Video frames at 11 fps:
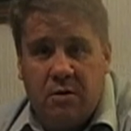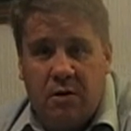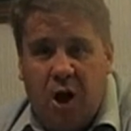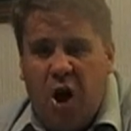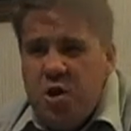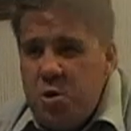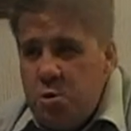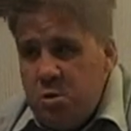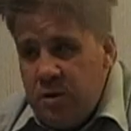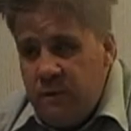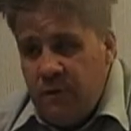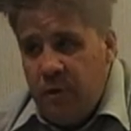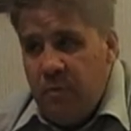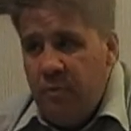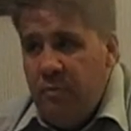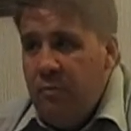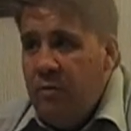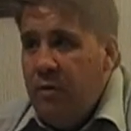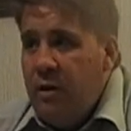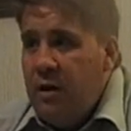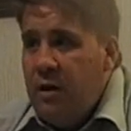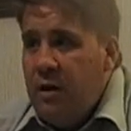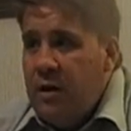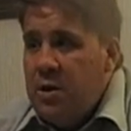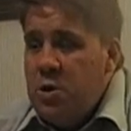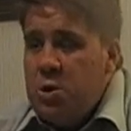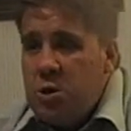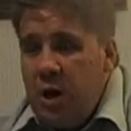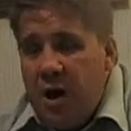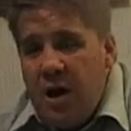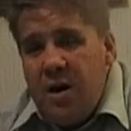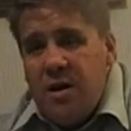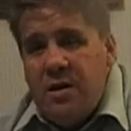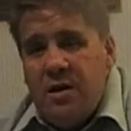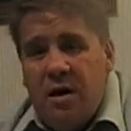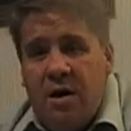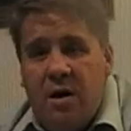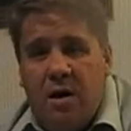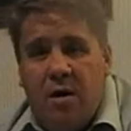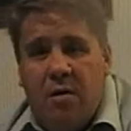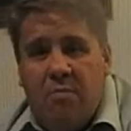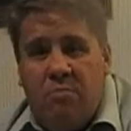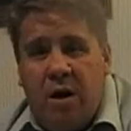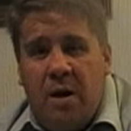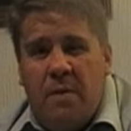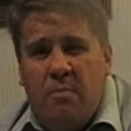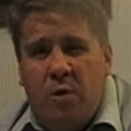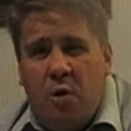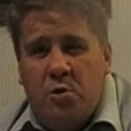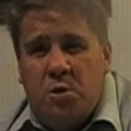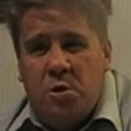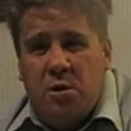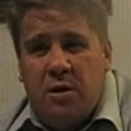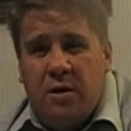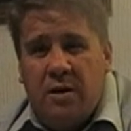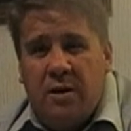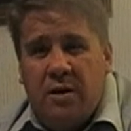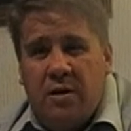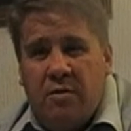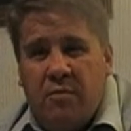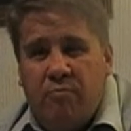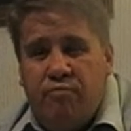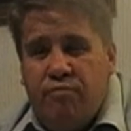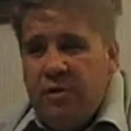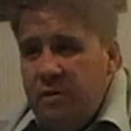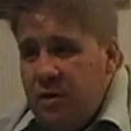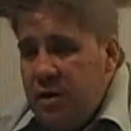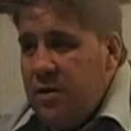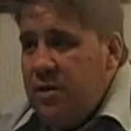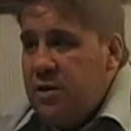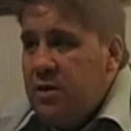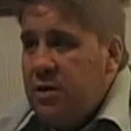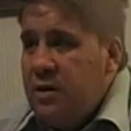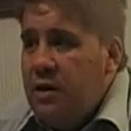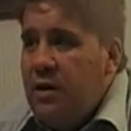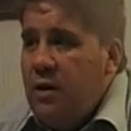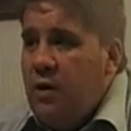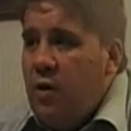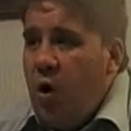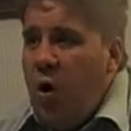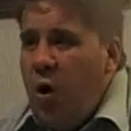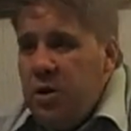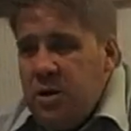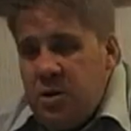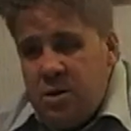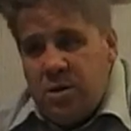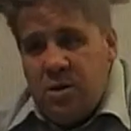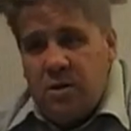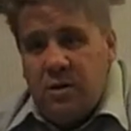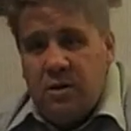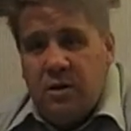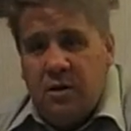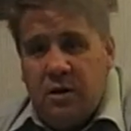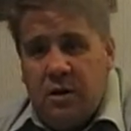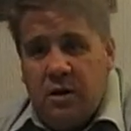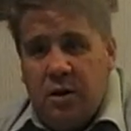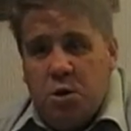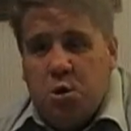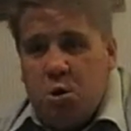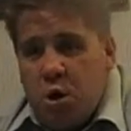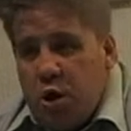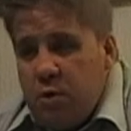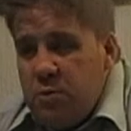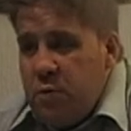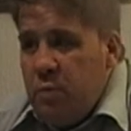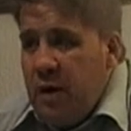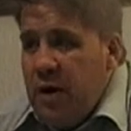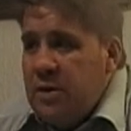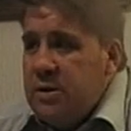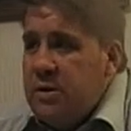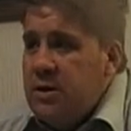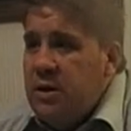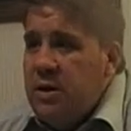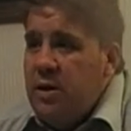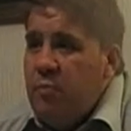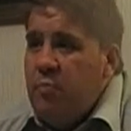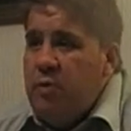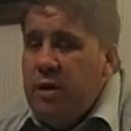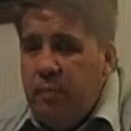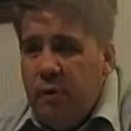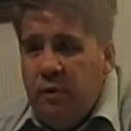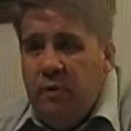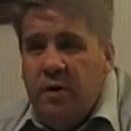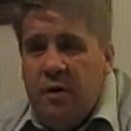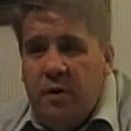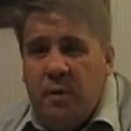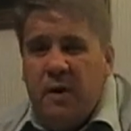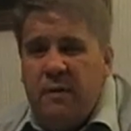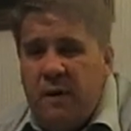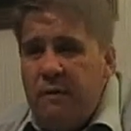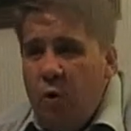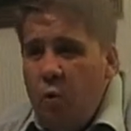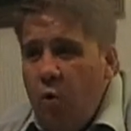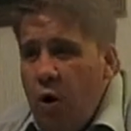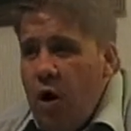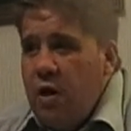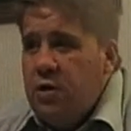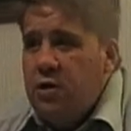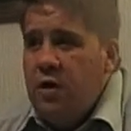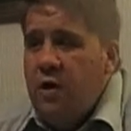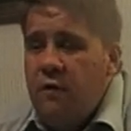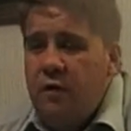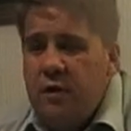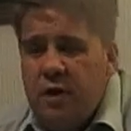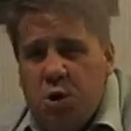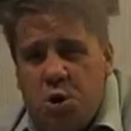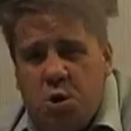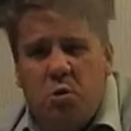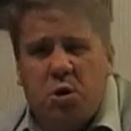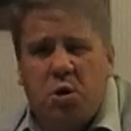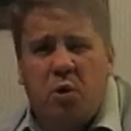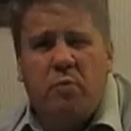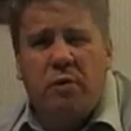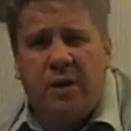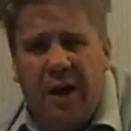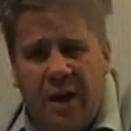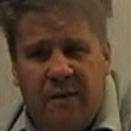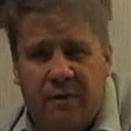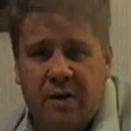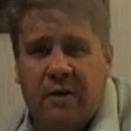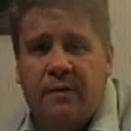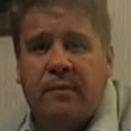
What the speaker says: hundreds of them, signed by the most brilliant, honest, circumspect people that have ever worked for the insurance company ever.